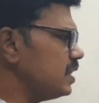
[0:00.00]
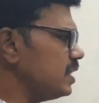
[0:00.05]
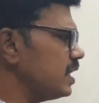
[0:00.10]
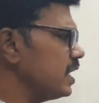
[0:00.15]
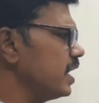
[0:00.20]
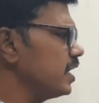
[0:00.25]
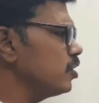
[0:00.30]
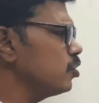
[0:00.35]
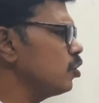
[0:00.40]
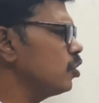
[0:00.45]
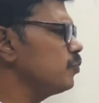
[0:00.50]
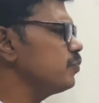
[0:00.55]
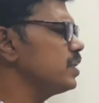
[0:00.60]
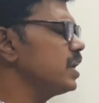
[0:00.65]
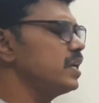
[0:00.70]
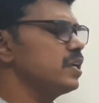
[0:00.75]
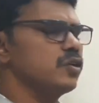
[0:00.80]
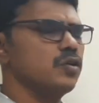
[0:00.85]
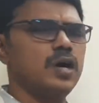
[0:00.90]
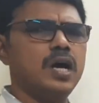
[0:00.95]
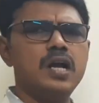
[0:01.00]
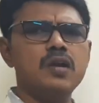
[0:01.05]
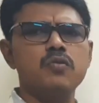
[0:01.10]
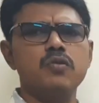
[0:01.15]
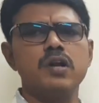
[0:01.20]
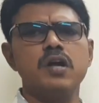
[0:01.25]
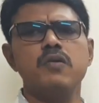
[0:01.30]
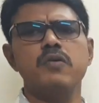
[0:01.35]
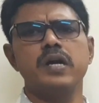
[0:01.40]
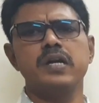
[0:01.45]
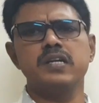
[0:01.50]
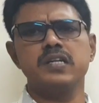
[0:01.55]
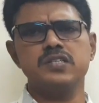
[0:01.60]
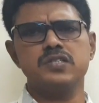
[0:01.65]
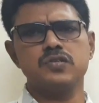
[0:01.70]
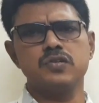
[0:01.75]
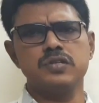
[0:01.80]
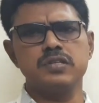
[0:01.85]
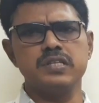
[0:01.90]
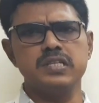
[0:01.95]
I hope that you all would have
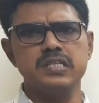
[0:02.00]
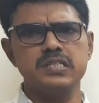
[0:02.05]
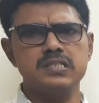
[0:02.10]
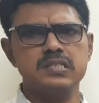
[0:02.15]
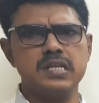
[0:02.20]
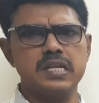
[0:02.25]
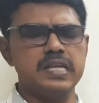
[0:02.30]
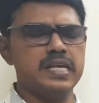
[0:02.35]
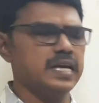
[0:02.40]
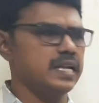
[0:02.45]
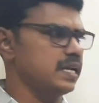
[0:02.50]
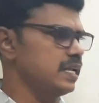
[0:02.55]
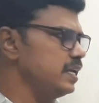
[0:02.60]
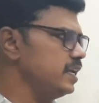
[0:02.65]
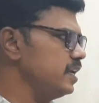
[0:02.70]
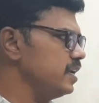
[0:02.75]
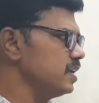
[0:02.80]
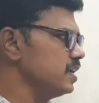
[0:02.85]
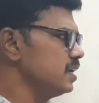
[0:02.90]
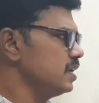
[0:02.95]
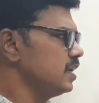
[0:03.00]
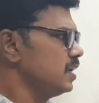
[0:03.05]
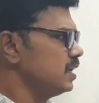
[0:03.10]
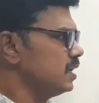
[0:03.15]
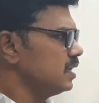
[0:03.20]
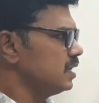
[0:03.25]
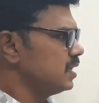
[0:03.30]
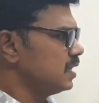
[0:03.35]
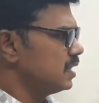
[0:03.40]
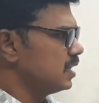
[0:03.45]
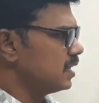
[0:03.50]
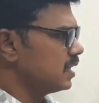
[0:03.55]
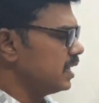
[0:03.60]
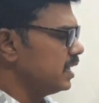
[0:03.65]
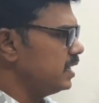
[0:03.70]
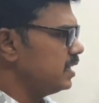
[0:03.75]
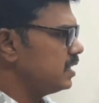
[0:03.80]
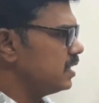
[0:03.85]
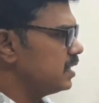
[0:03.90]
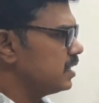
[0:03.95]
understood this clearly,
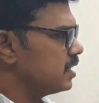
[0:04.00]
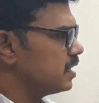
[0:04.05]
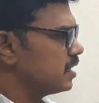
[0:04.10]
right?